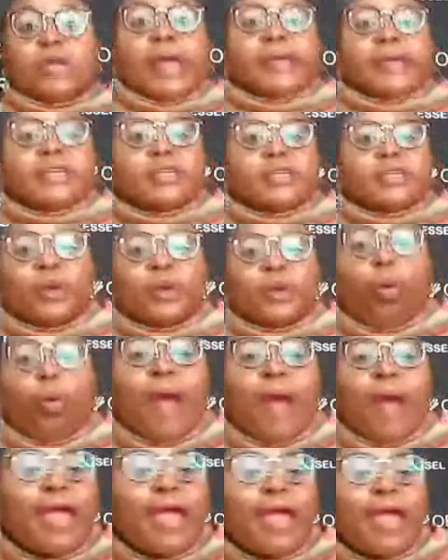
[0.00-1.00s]
He says, but
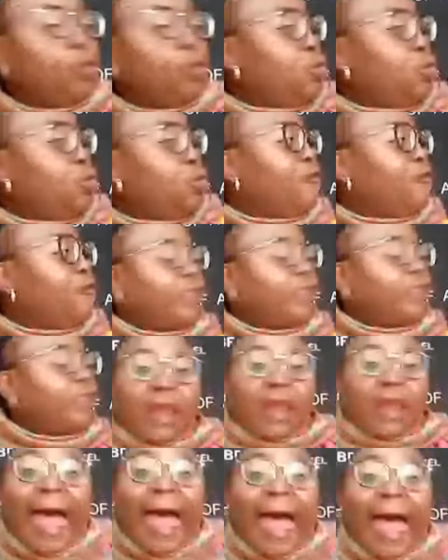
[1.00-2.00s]
why are you looking for the
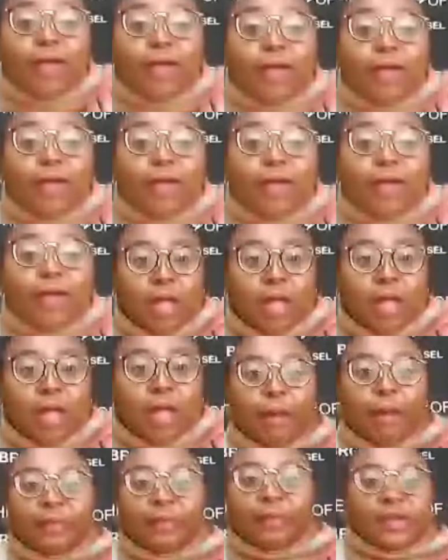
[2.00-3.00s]
life
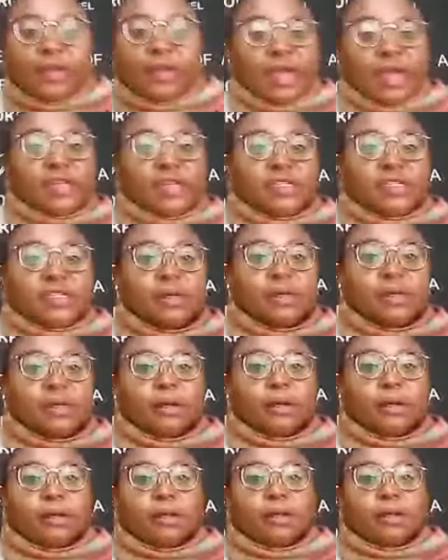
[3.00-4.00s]
among the dead?
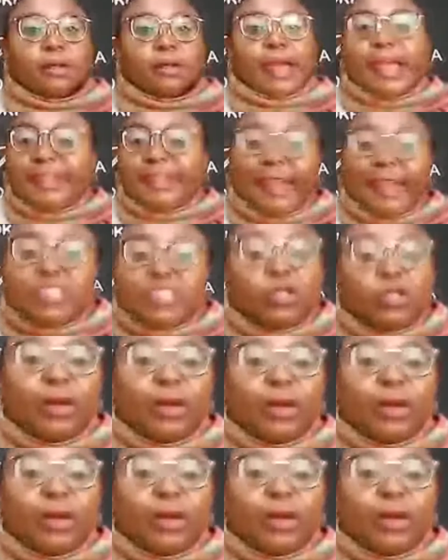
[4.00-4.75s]
There's no